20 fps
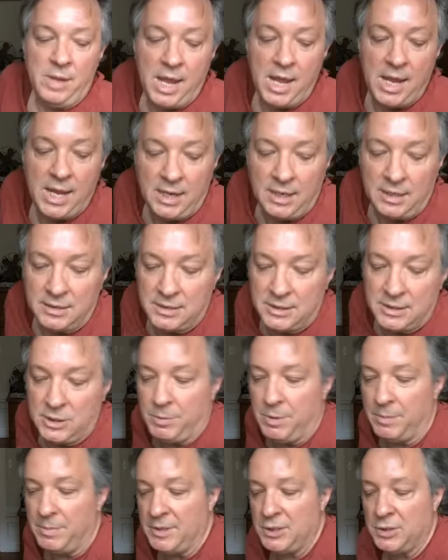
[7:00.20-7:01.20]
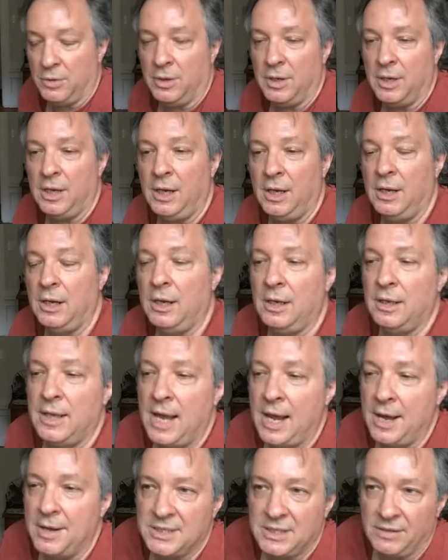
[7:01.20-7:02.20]
a supermajority in
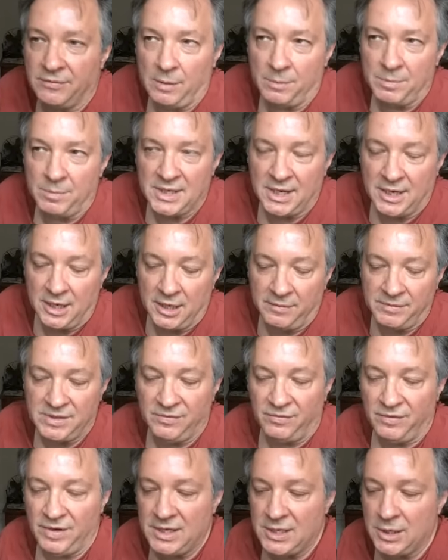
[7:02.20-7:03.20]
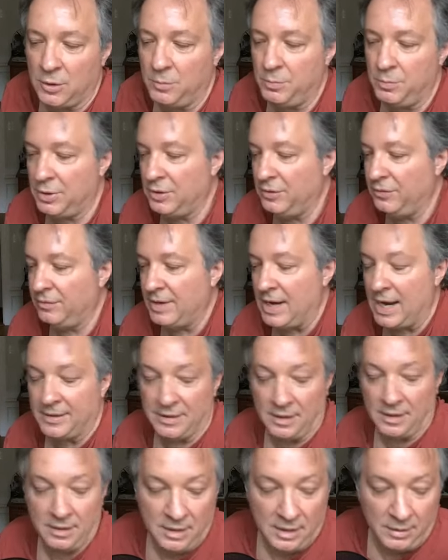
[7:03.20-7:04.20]
the House of Representatives, veto proof,
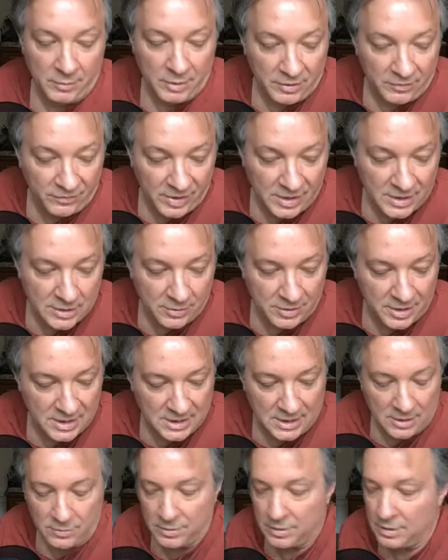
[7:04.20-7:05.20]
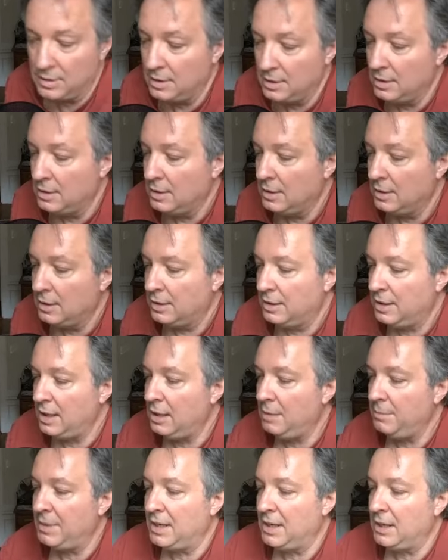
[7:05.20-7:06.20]
not that he would have vetoed own
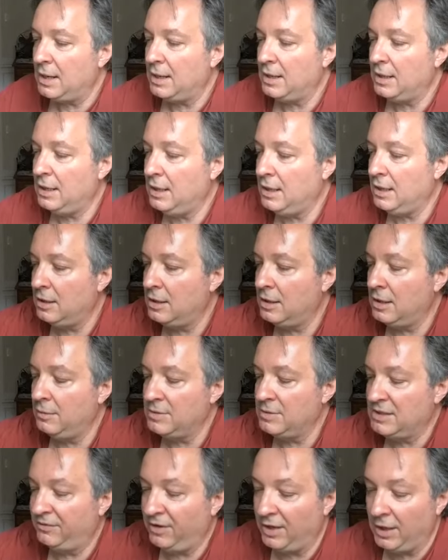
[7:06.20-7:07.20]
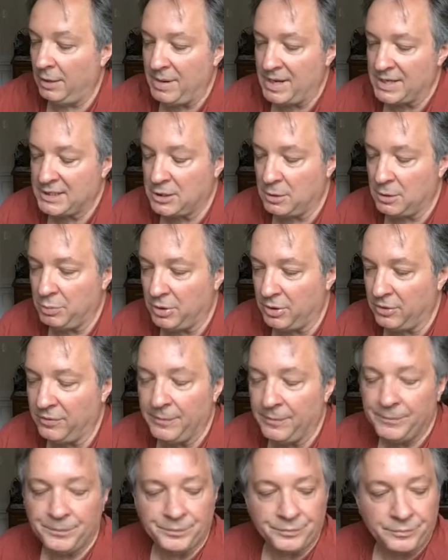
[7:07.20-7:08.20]
thing, but it was filibuster proof,
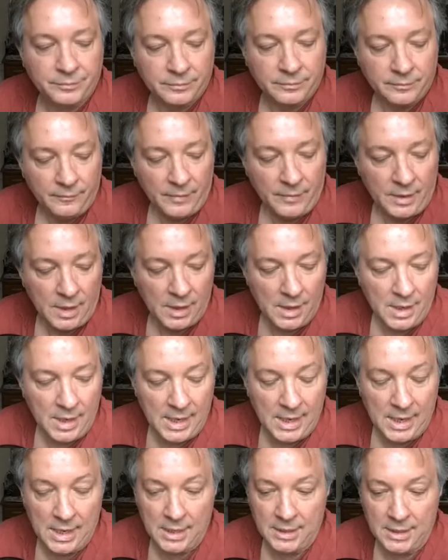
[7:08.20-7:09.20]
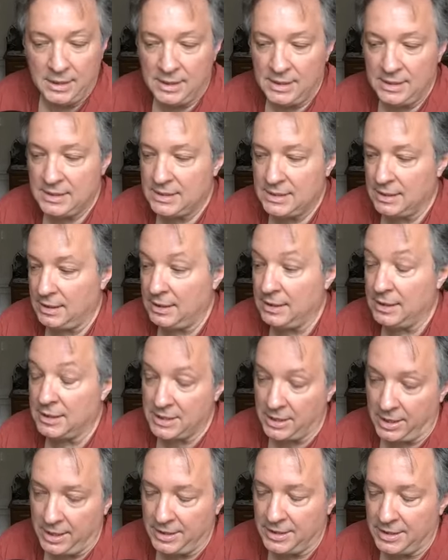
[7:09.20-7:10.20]
and in
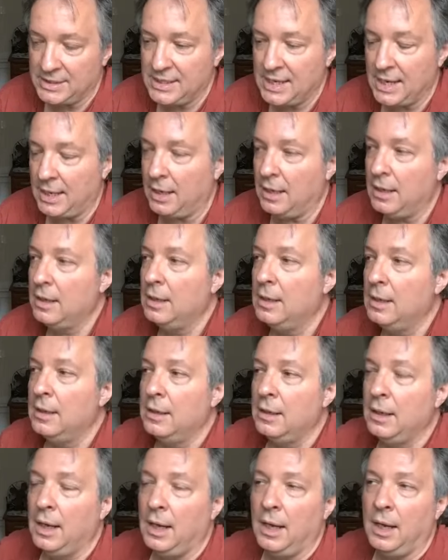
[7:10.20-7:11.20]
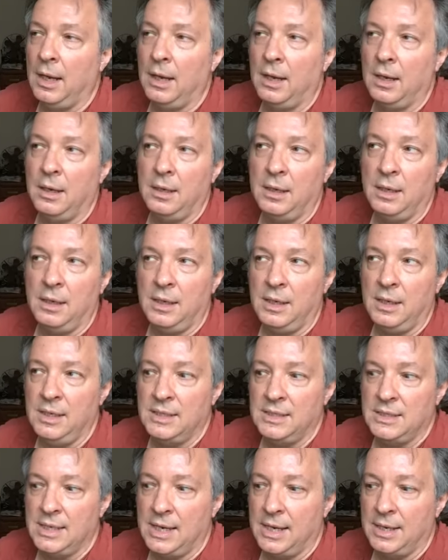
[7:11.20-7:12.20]
the Senate, and
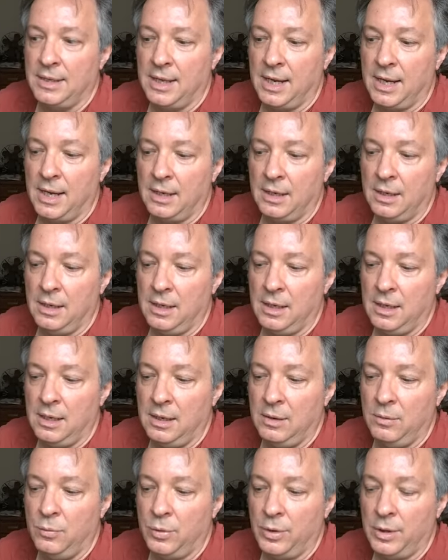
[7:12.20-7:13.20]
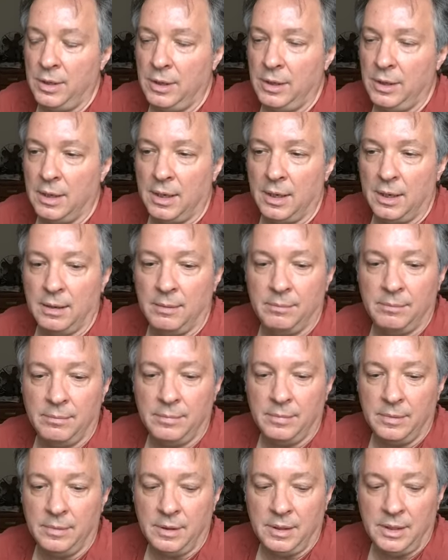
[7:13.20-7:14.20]
he said that he would
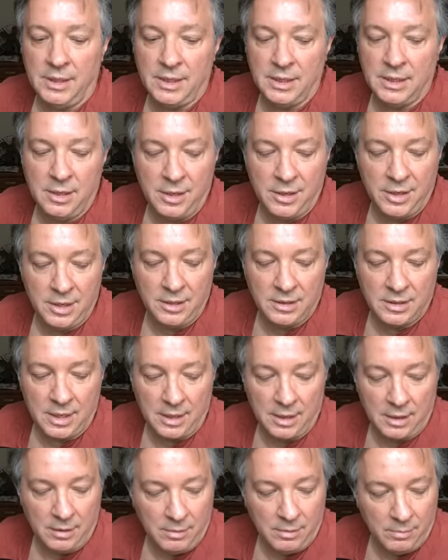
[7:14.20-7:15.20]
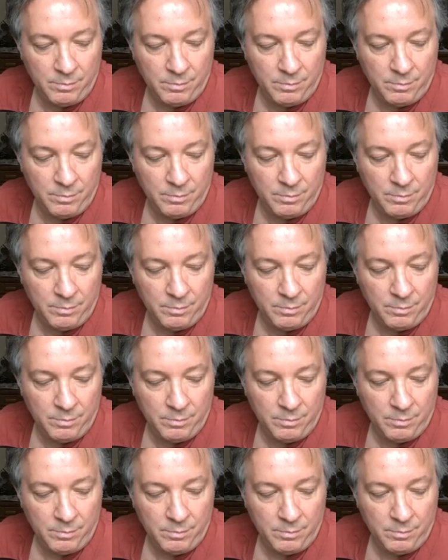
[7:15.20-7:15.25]
he didn't think that